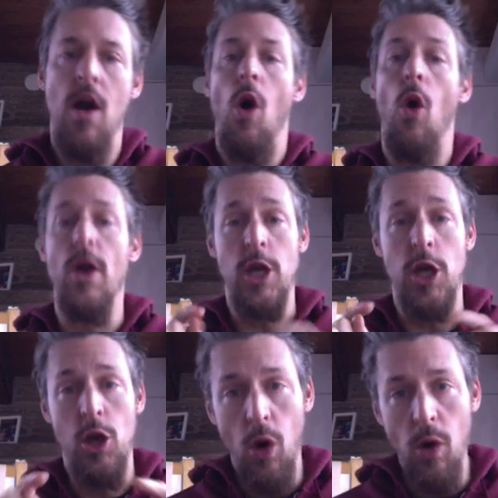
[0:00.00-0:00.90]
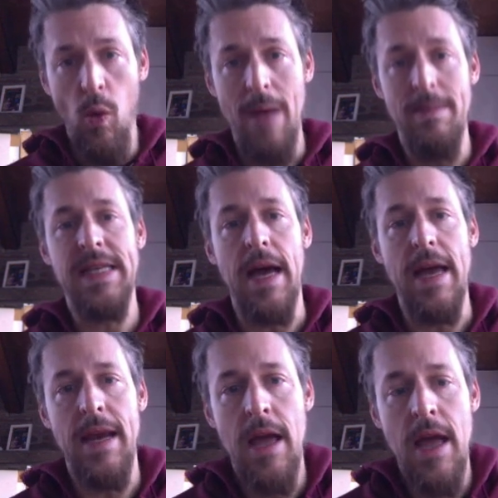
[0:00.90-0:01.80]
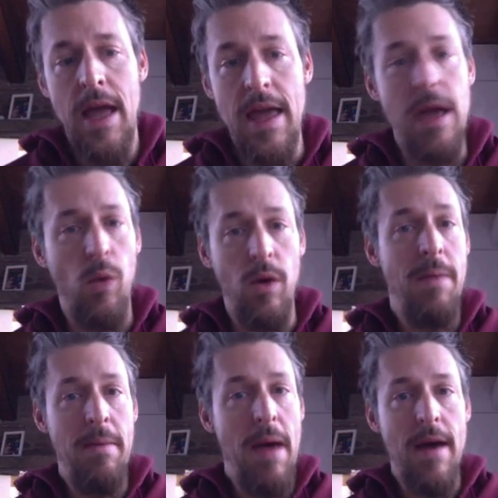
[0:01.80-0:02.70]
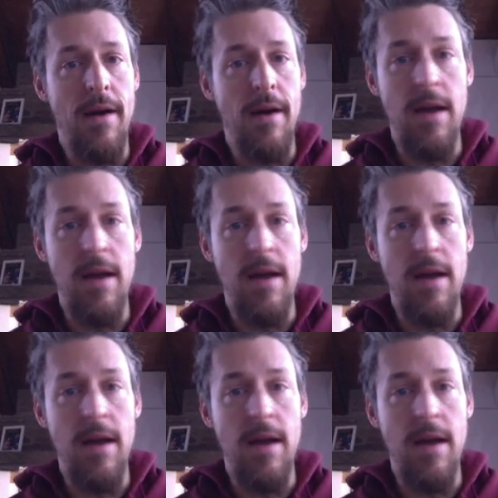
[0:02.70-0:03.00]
On your website, it would be better,